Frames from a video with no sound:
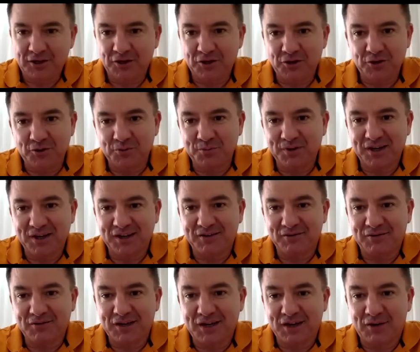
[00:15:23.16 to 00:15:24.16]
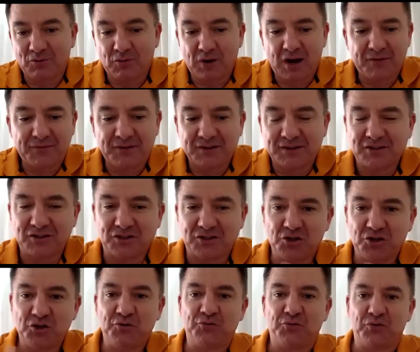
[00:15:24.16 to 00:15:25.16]
you, me, and and Raf. This is a
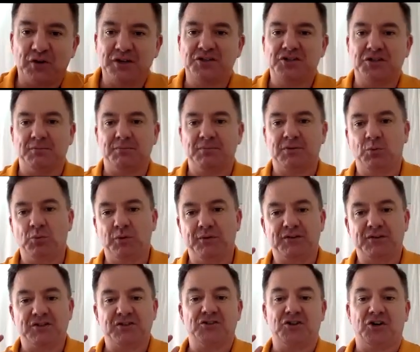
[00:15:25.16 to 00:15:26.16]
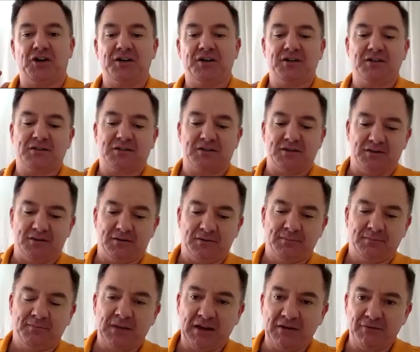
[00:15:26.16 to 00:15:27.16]
new friendship that we've decided to
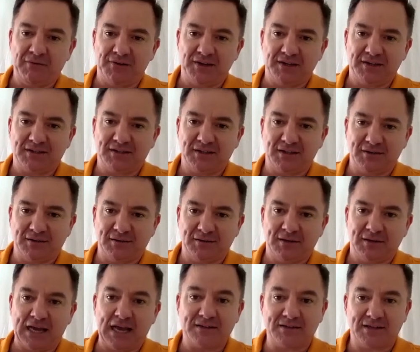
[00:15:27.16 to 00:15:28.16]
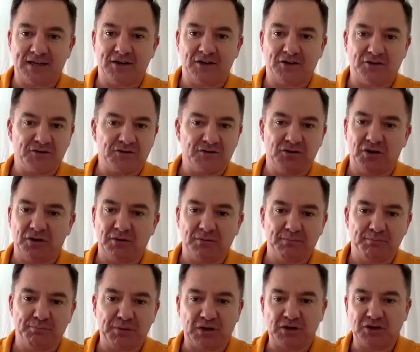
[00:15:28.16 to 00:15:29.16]
invest in as adults,
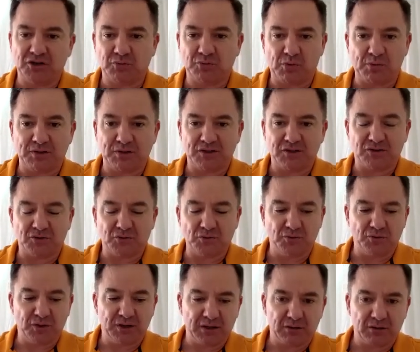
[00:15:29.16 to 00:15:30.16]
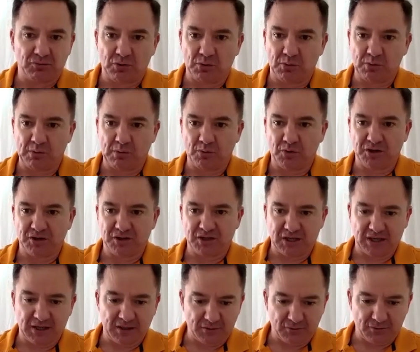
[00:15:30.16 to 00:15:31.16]
not because we went to school together or we worked
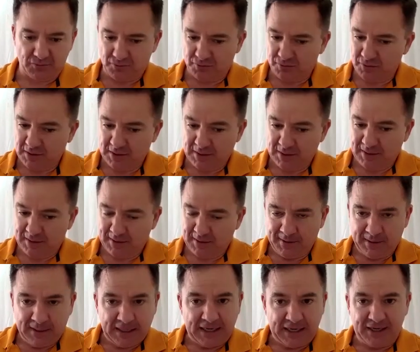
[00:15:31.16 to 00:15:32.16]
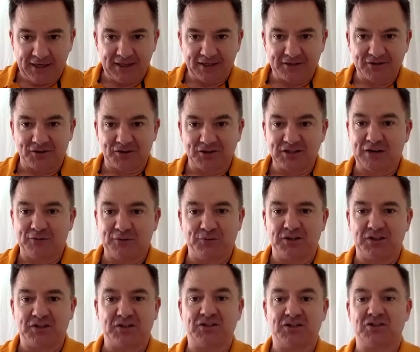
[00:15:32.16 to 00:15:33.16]
together or any of that sort of stuff.
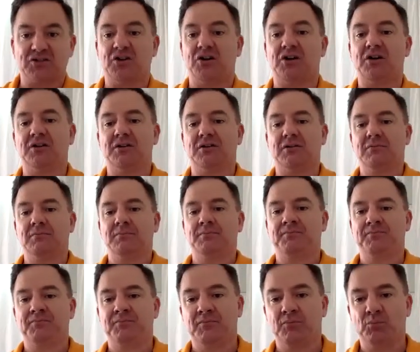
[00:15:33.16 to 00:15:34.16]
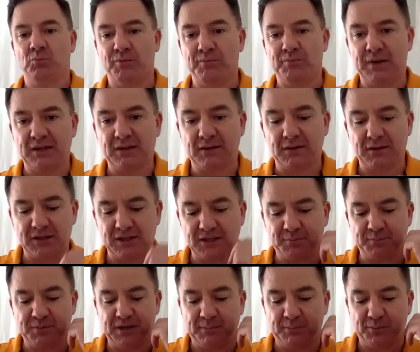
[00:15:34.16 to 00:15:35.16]
We just decided, we met
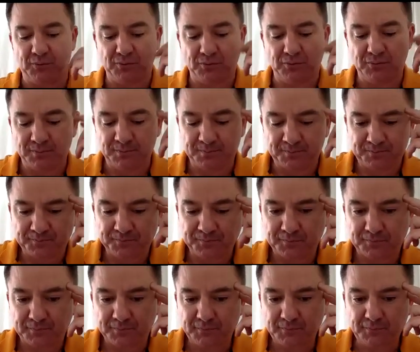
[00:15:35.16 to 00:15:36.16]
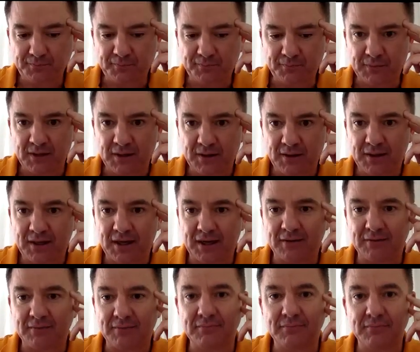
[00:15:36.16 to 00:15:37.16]
these people
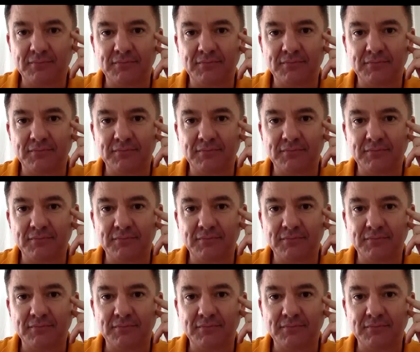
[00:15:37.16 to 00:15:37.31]
that